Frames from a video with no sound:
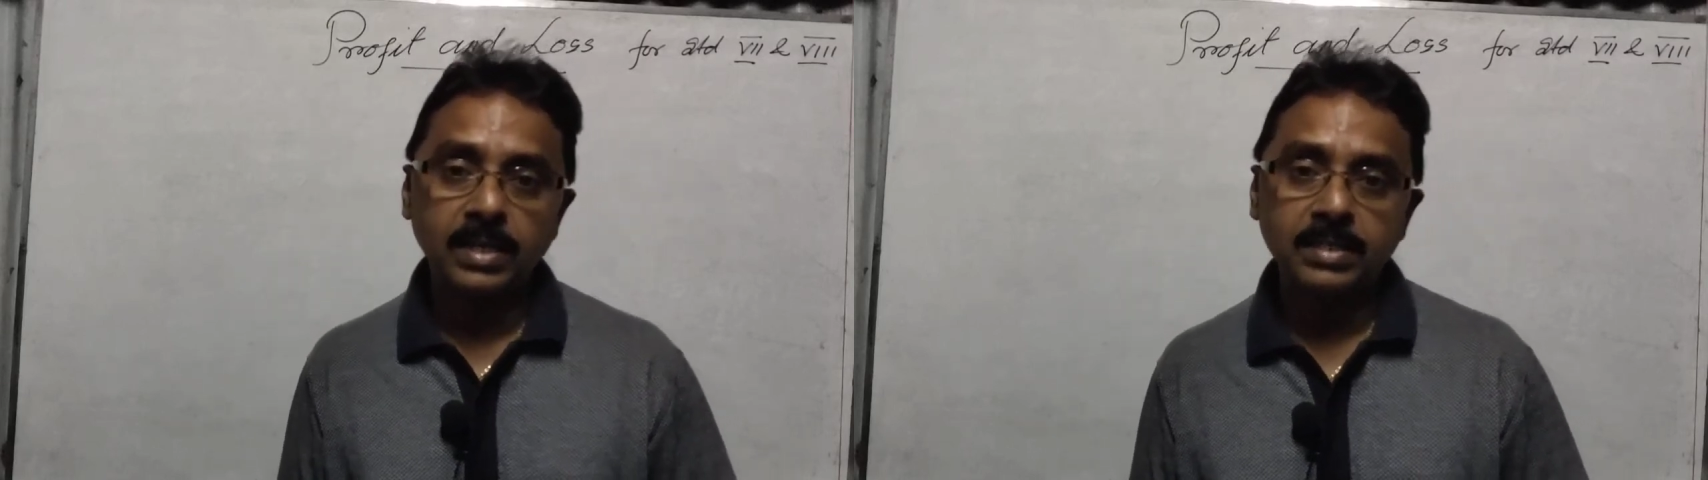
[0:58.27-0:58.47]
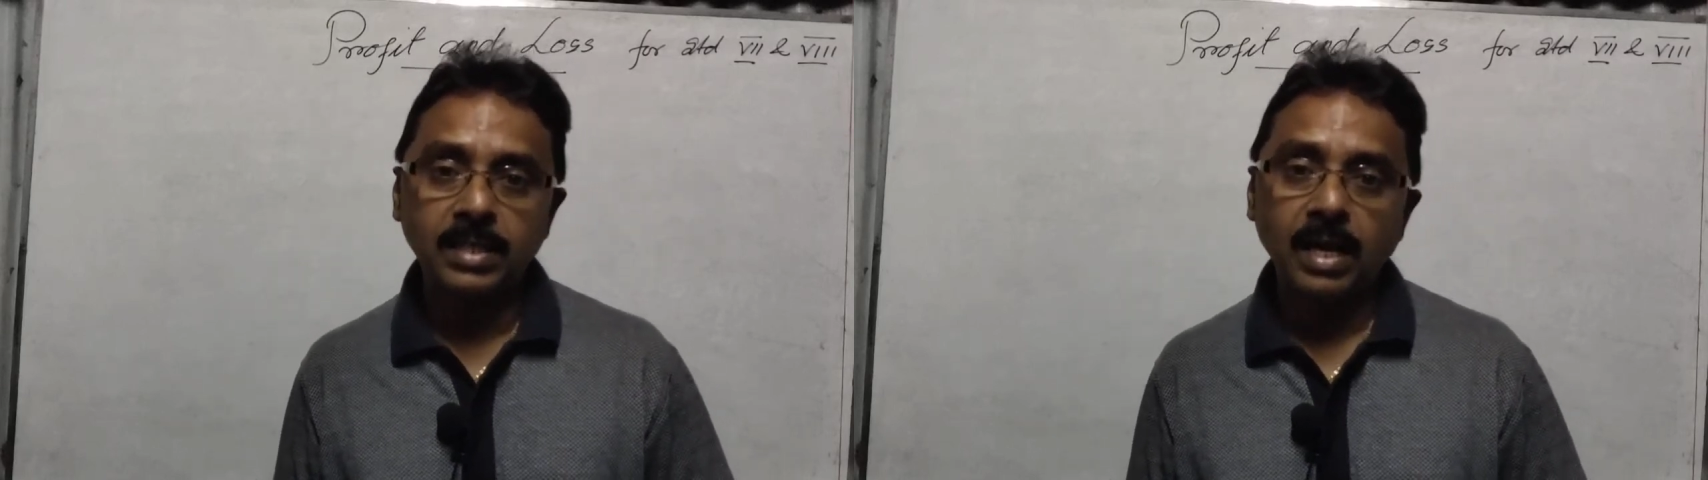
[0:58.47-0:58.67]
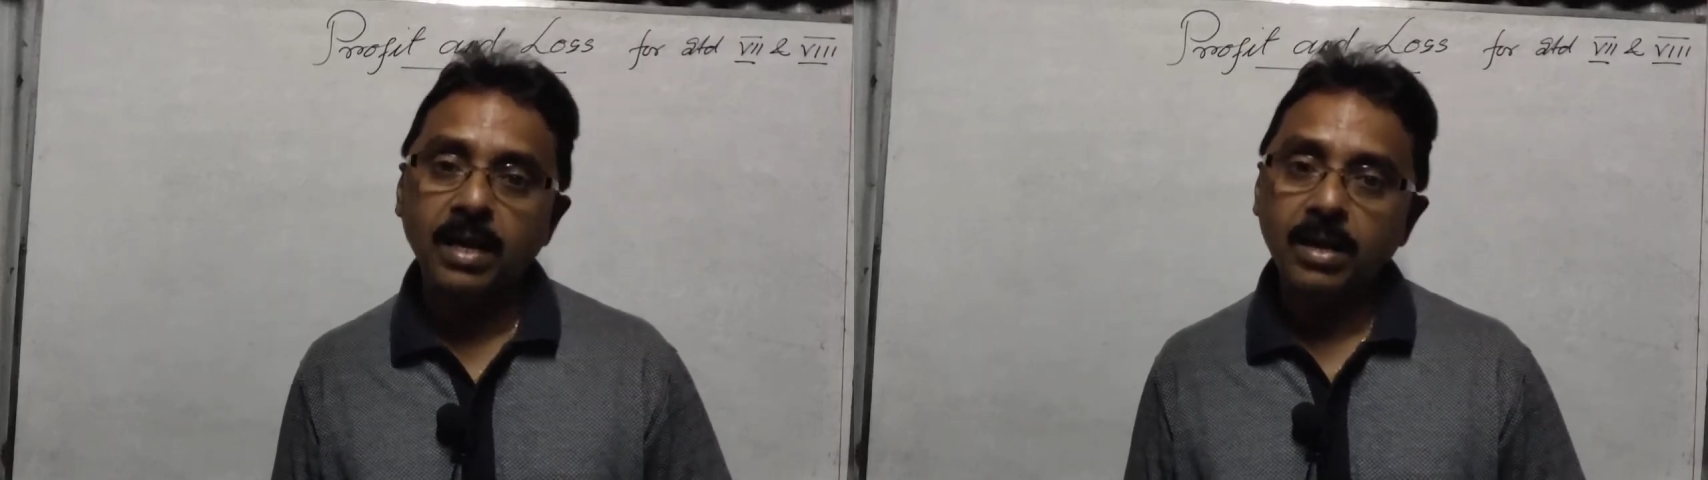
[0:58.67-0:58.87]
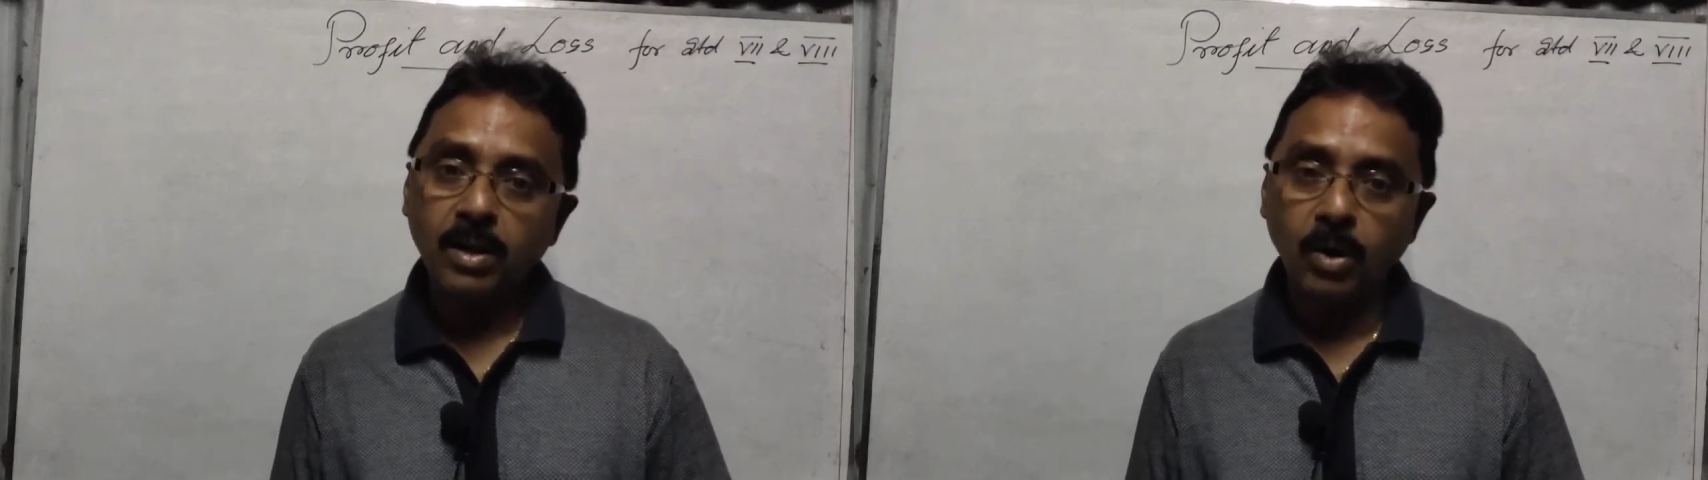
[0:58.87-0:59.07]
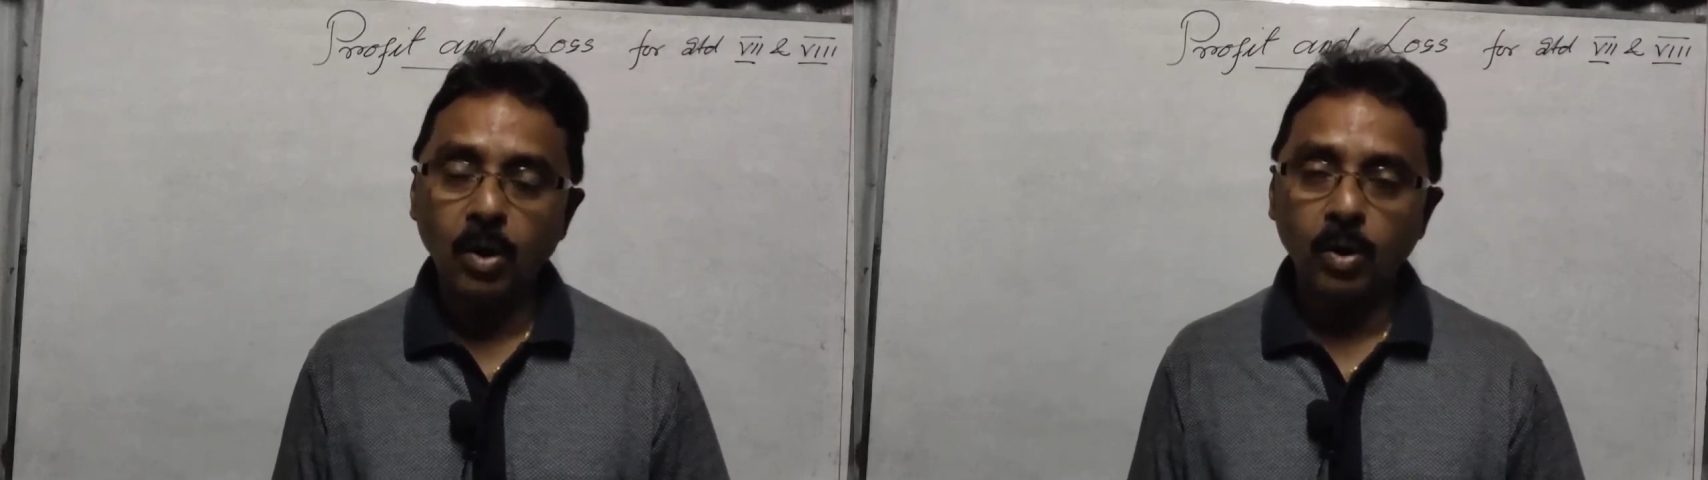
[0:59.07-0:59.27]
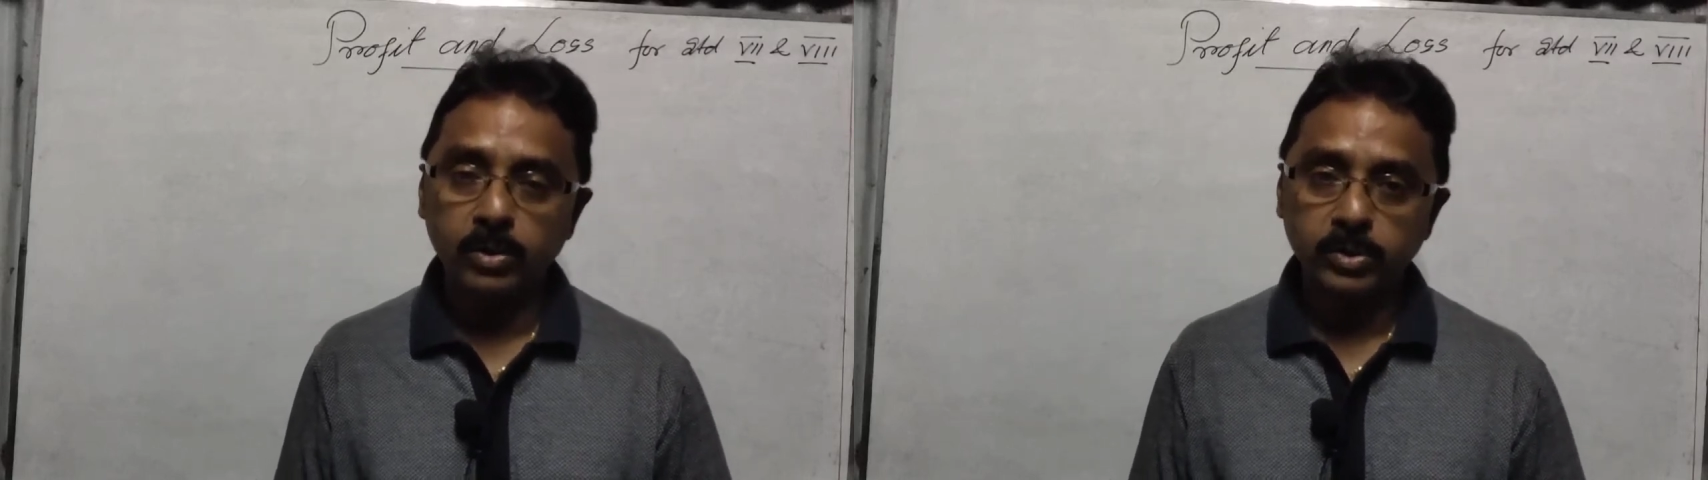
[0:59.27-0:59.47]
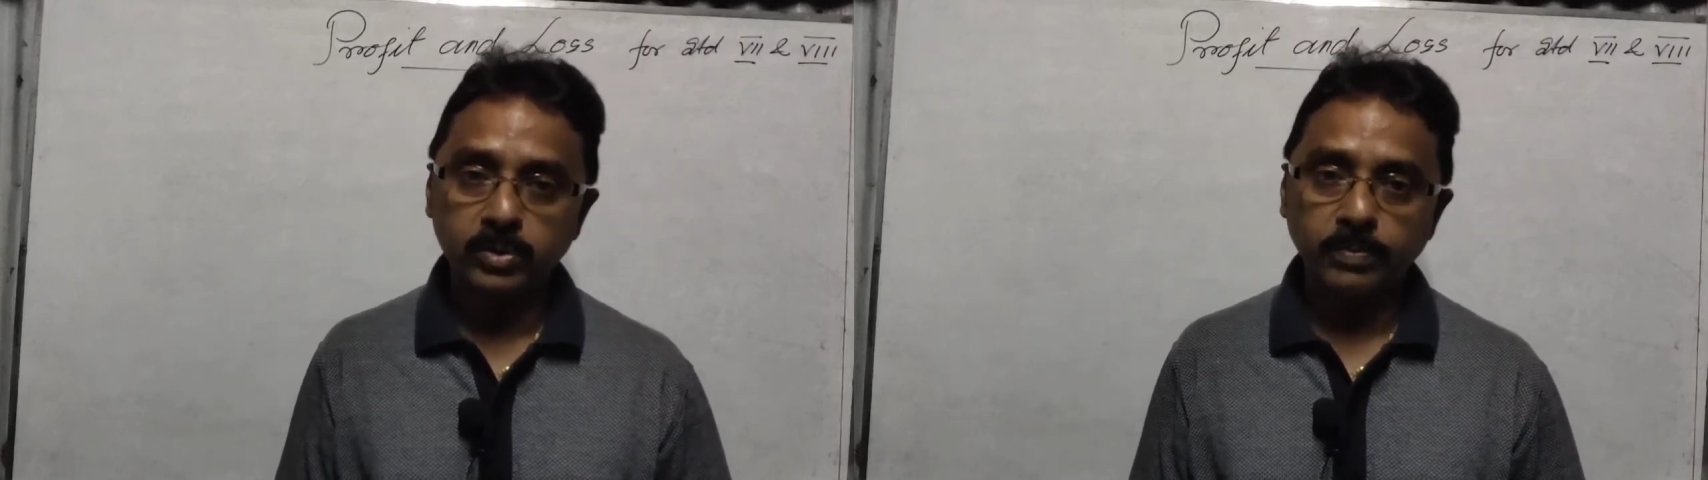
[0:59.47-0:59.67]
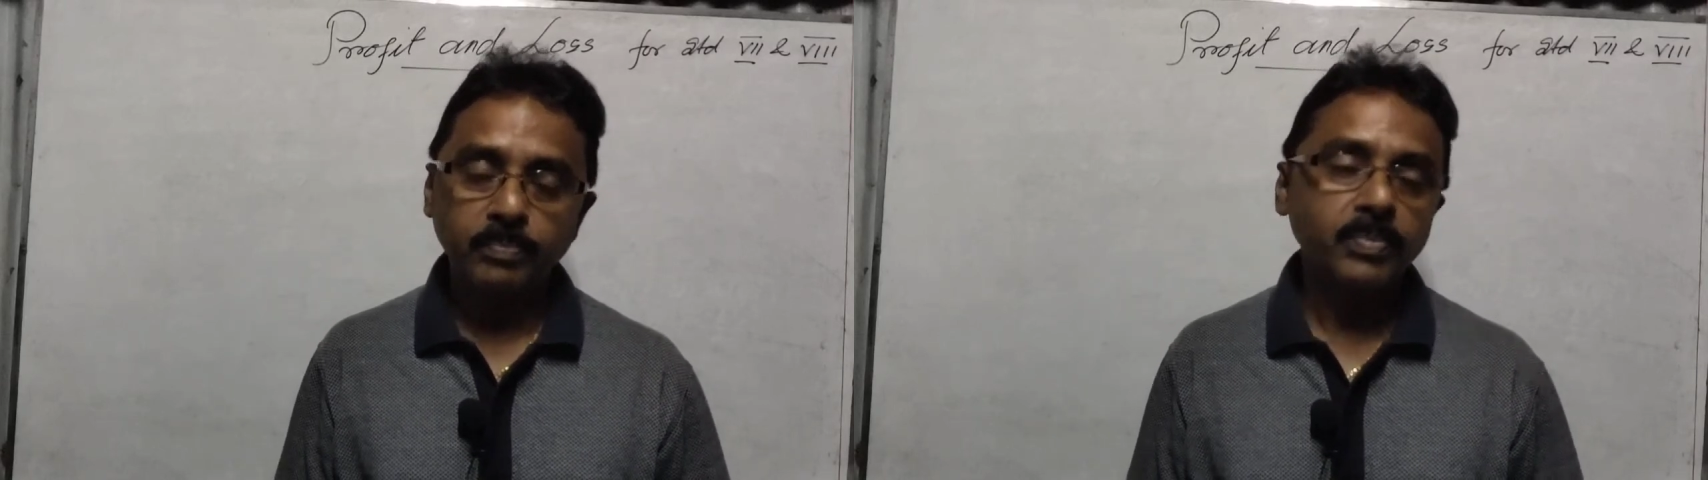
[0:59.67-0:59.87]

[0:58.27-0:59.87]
is the loss.